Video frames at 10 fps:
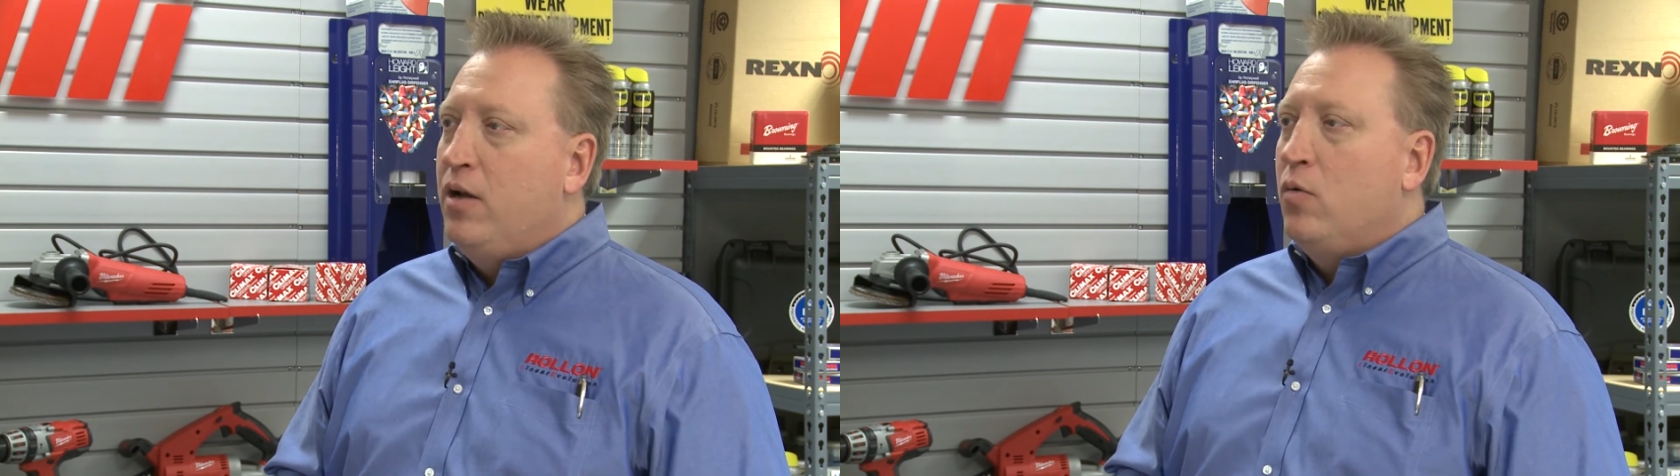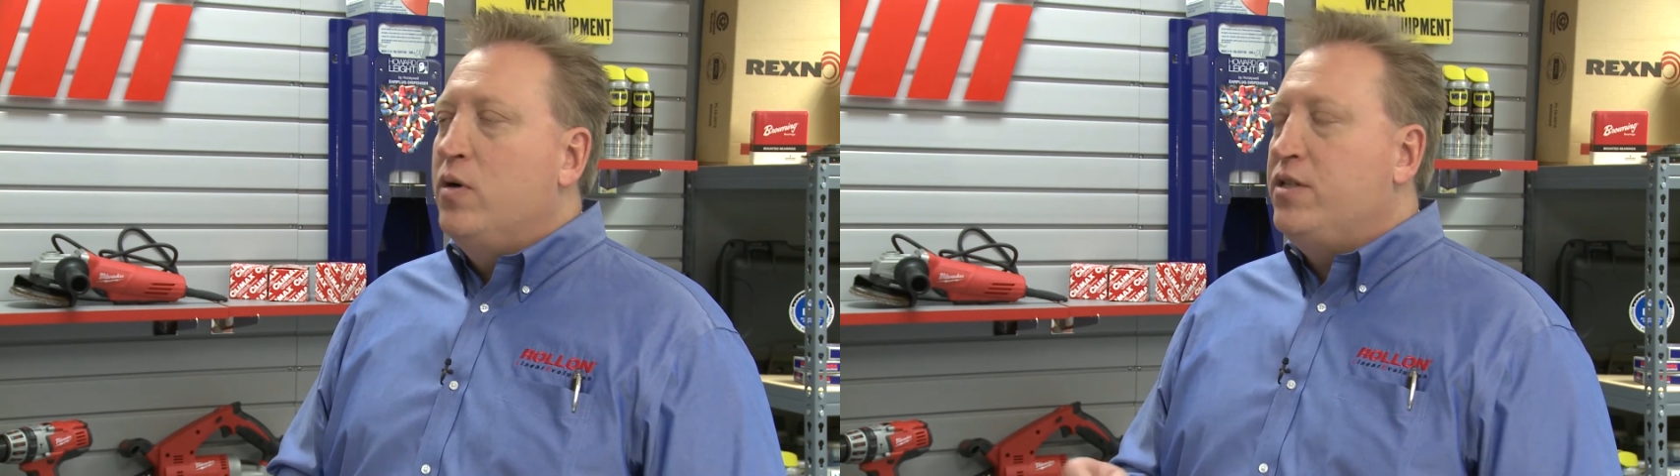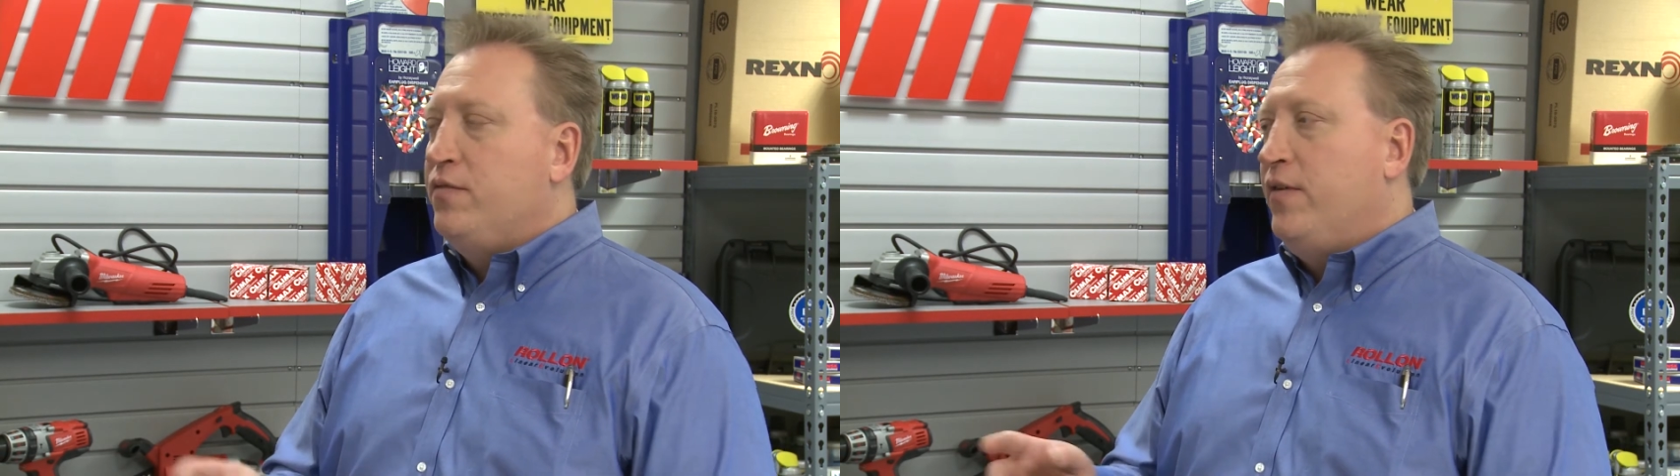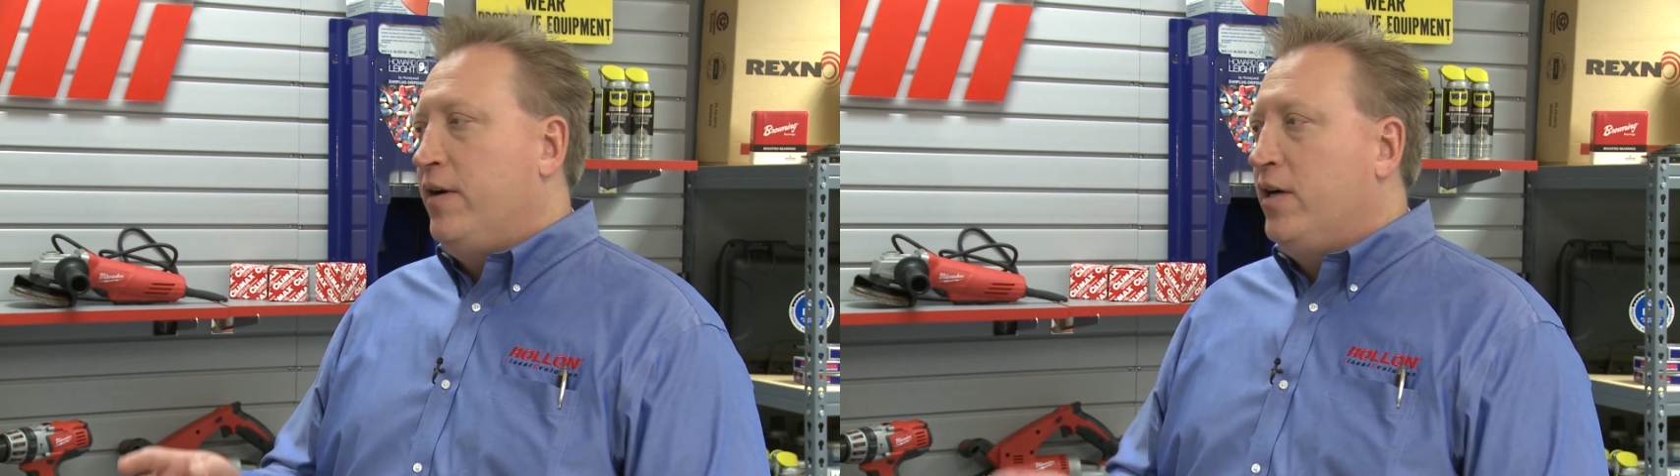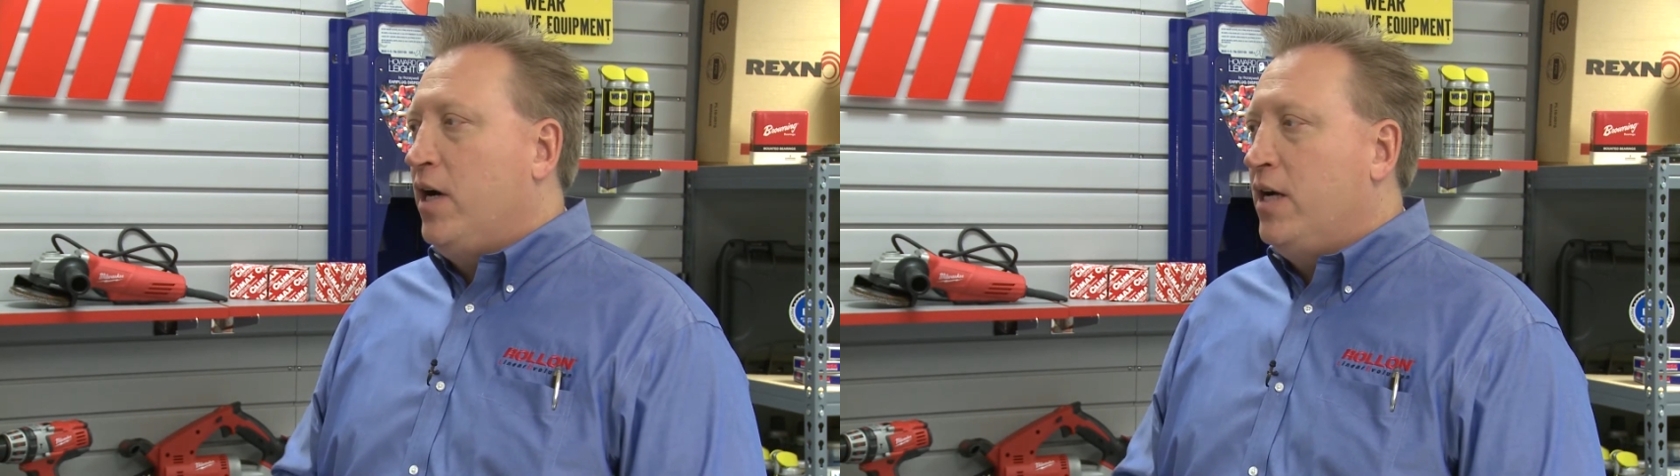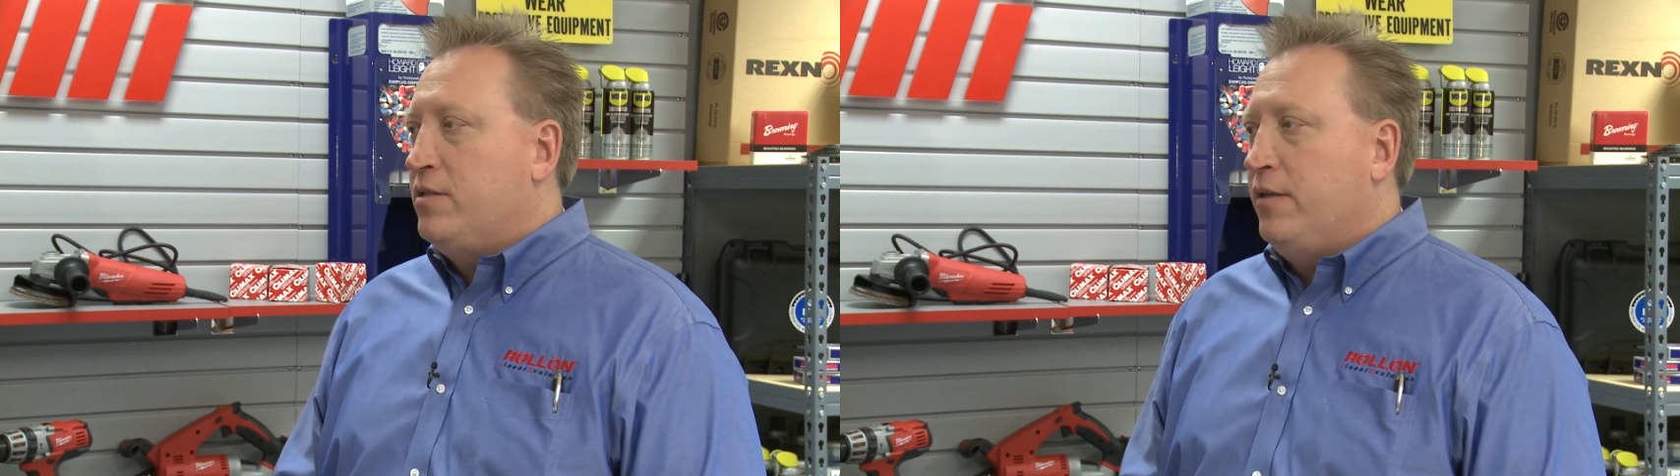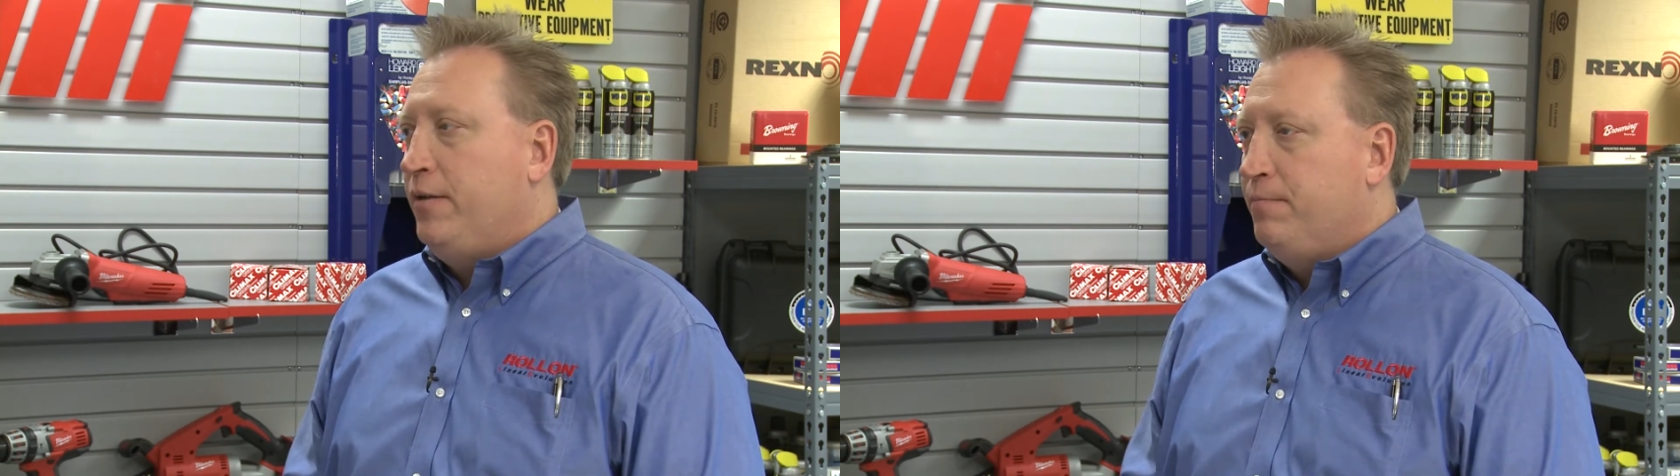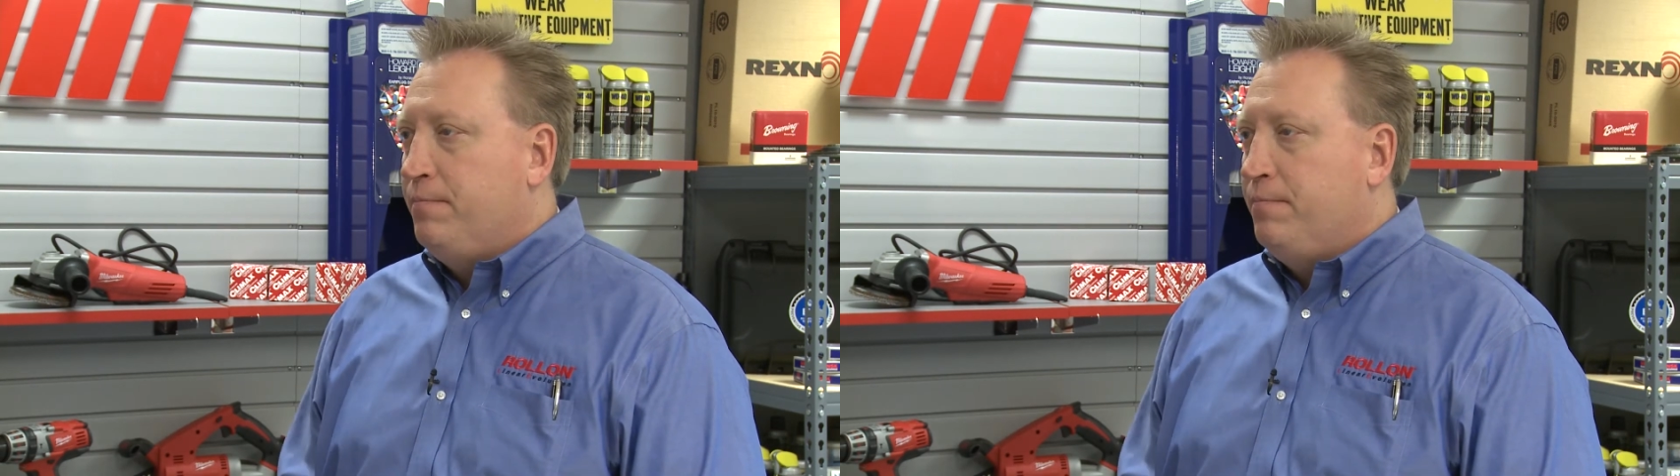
which is very costly.